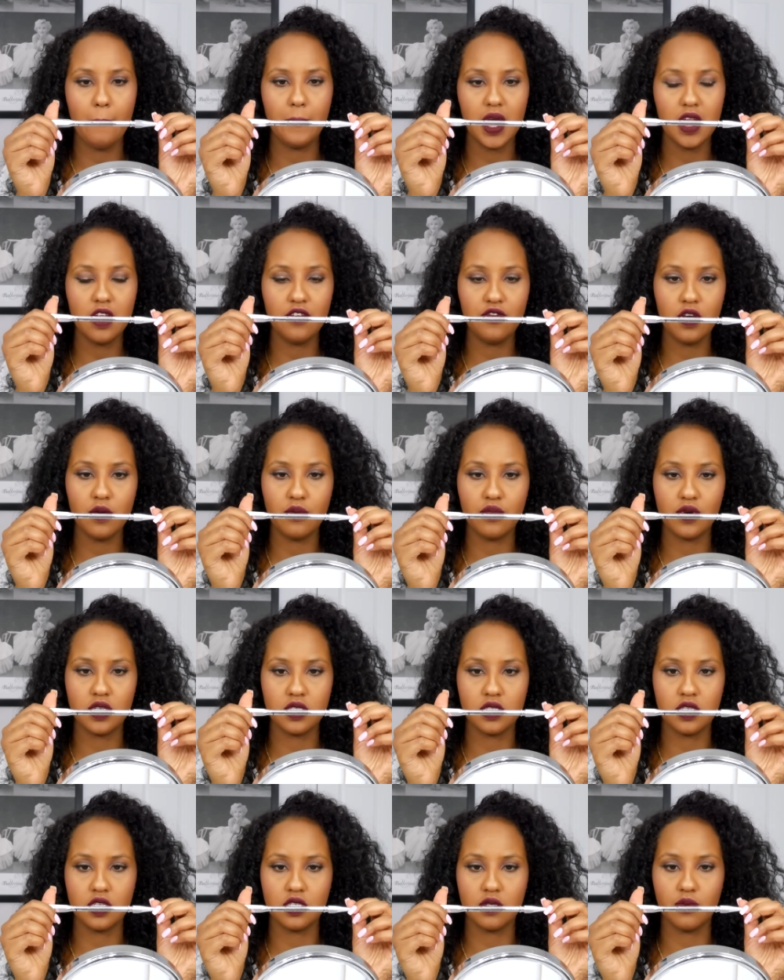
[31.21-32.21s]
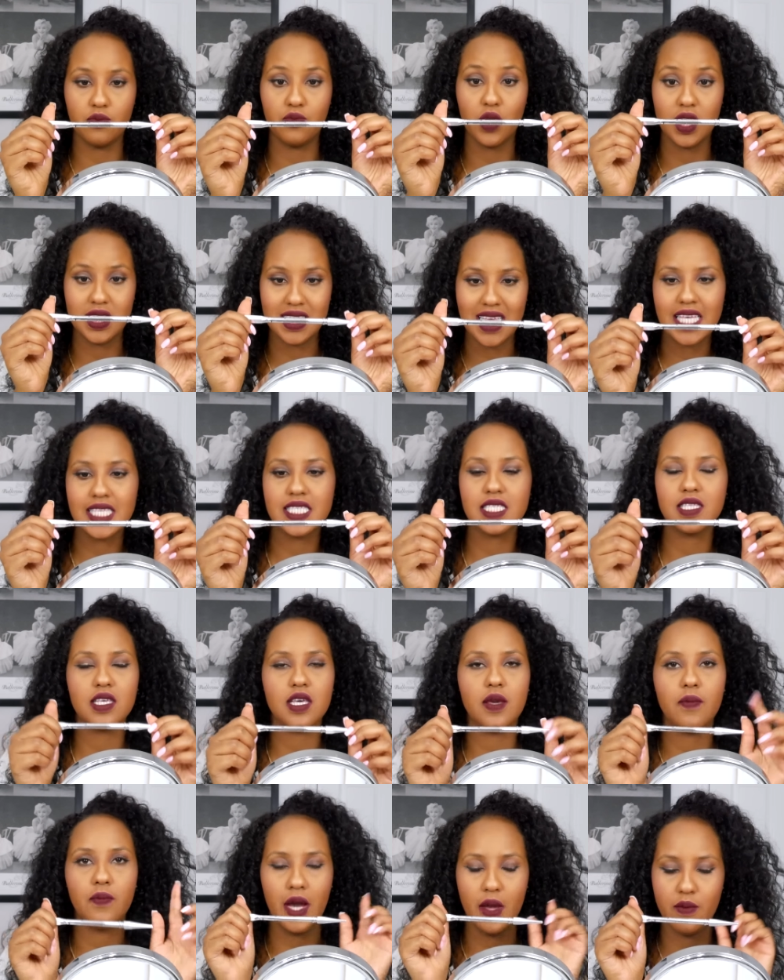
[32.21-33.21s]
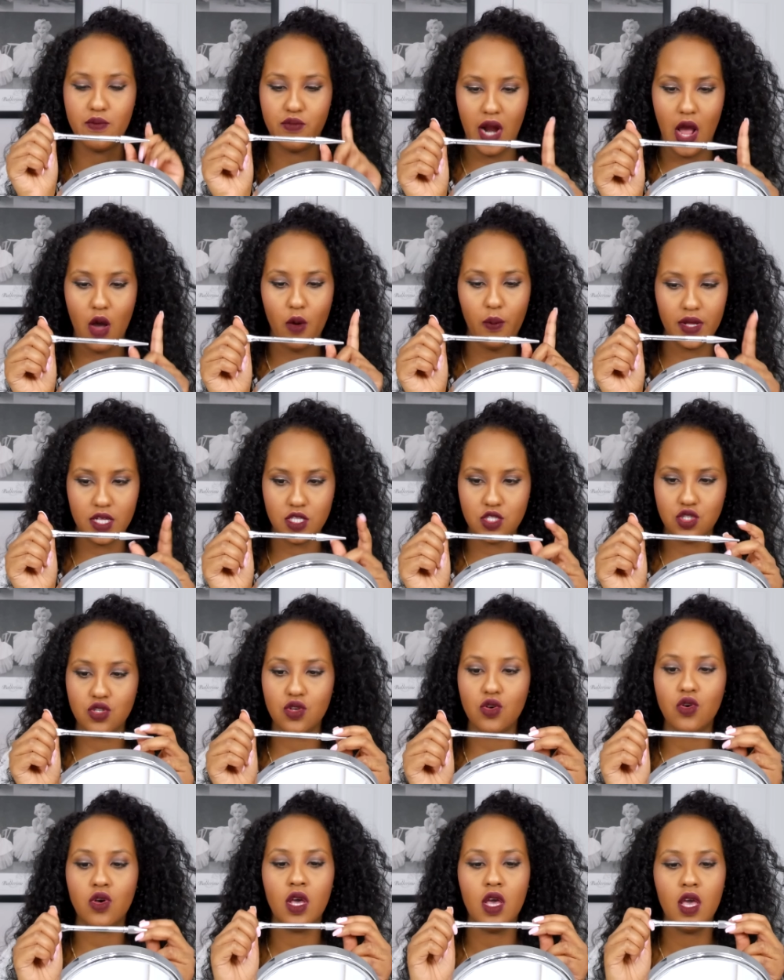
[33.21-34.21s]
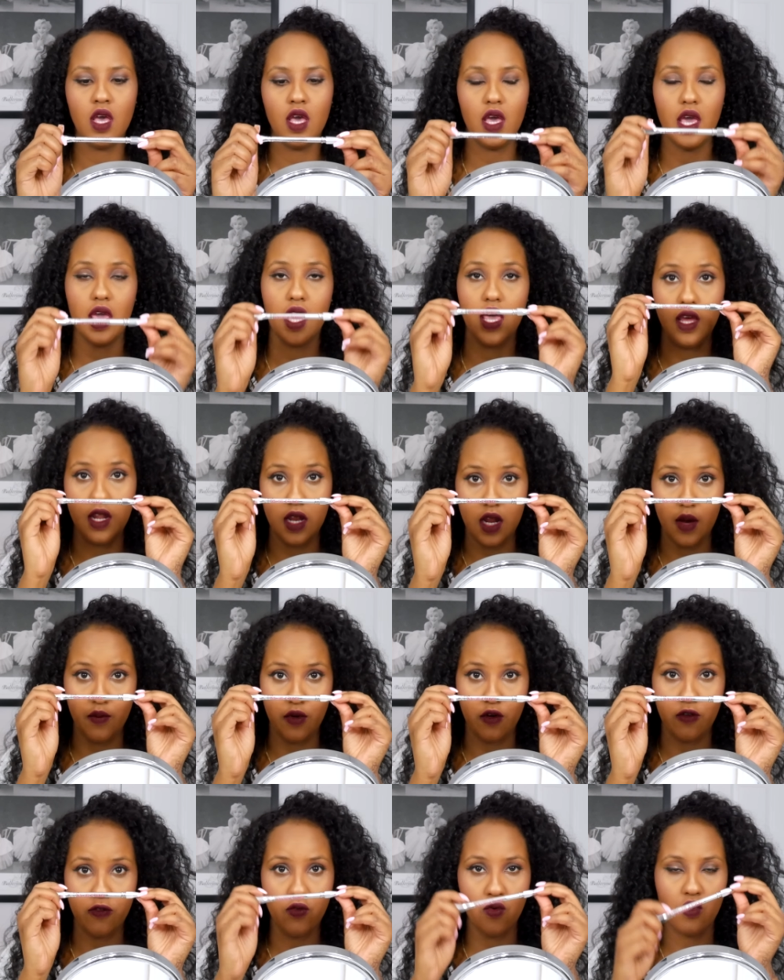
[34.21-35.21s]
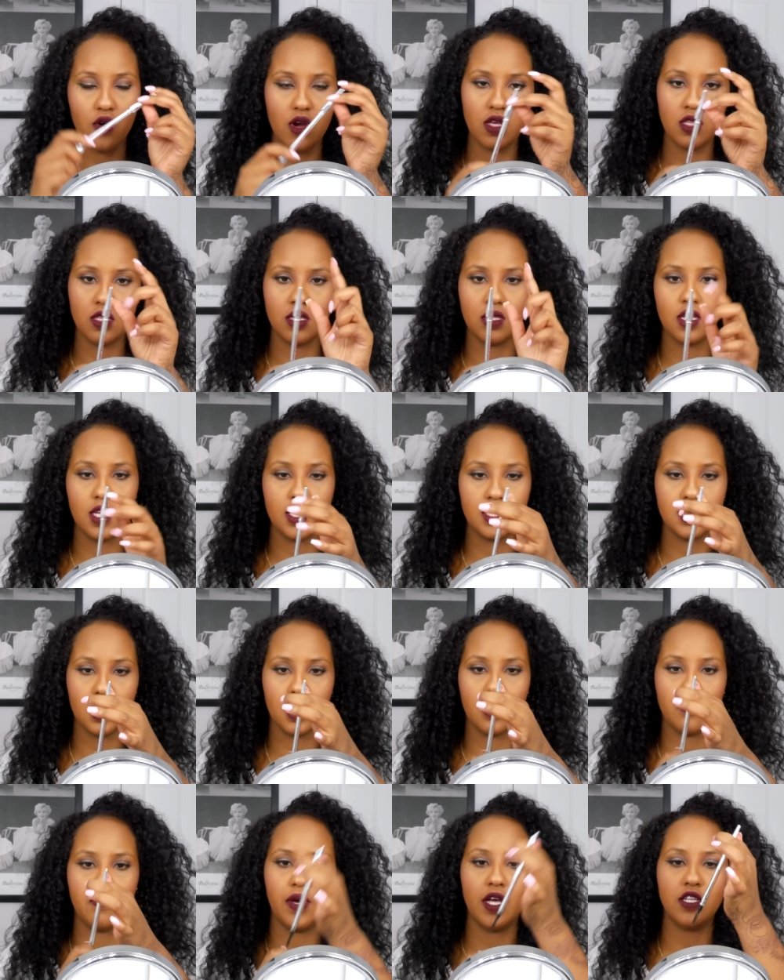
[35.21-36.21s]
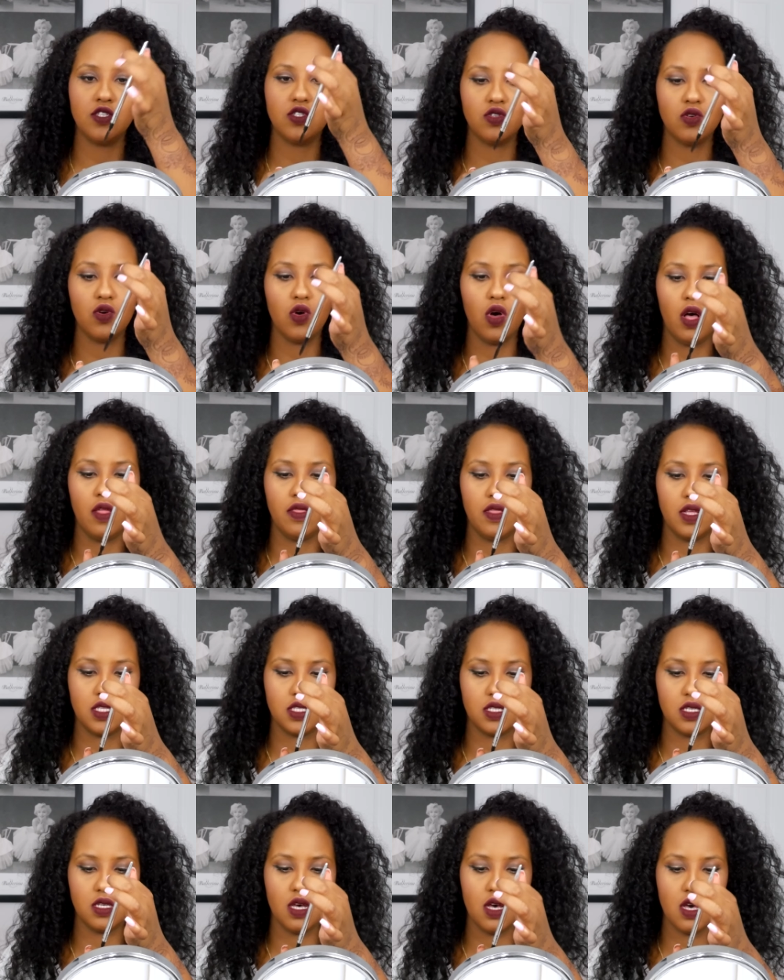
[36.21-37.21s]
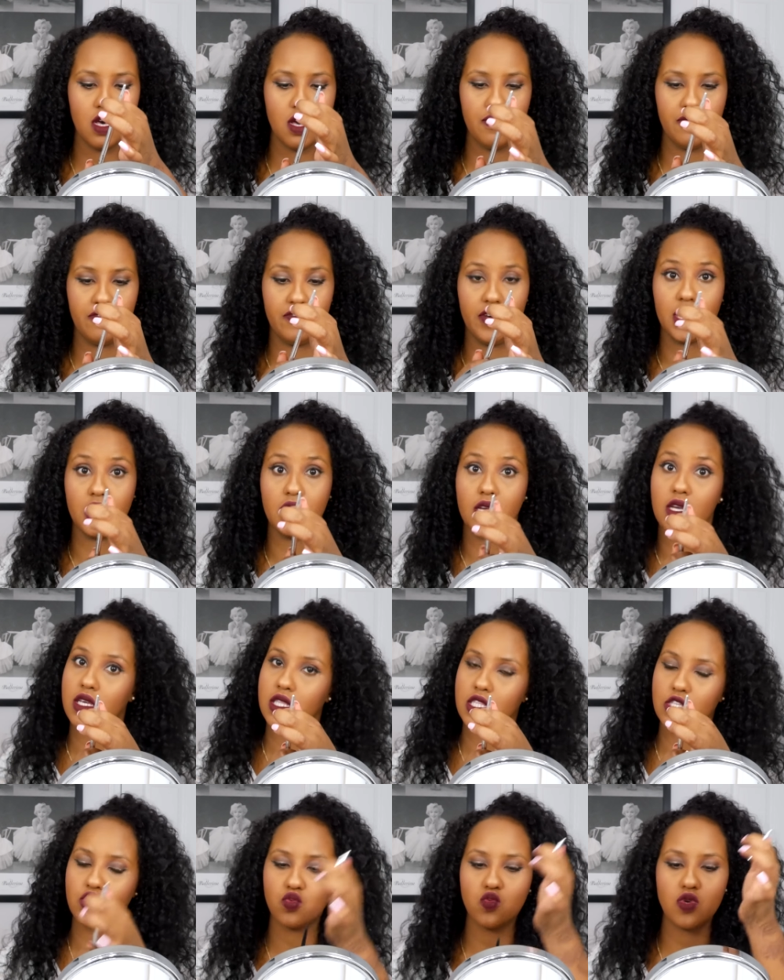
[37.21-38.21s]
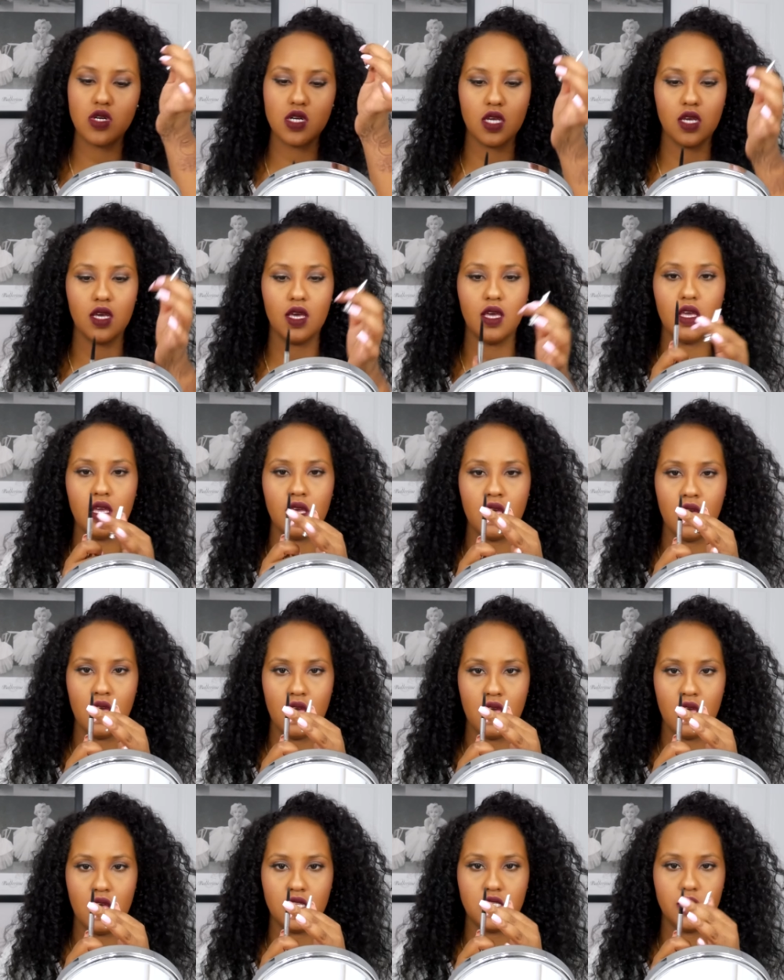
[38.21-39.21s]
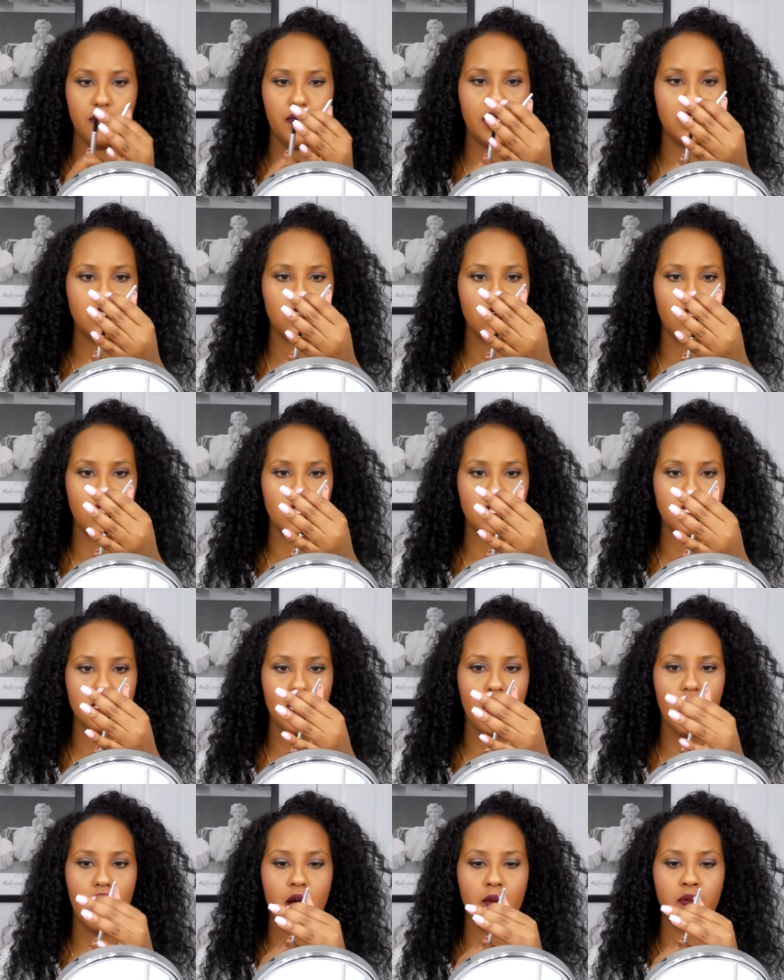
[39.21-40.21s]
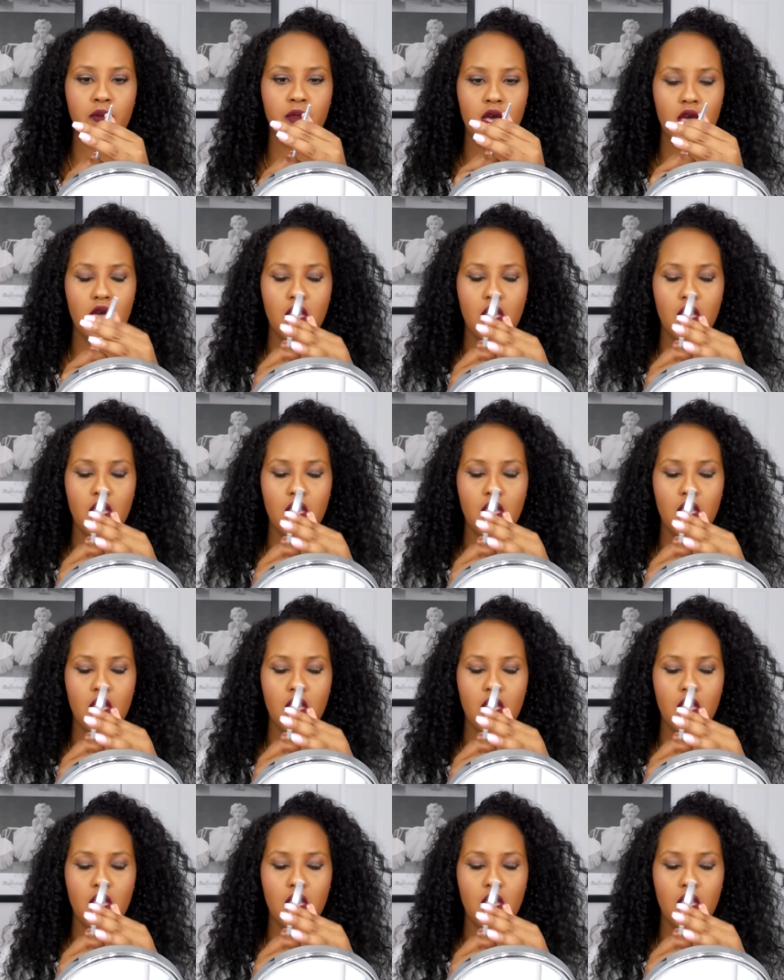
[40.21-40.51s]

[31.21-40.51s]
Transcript: Benefit Precisely My Brow Pencil in number four. And it's like a pencil on the top. I can get this working. It's a pencil on the top,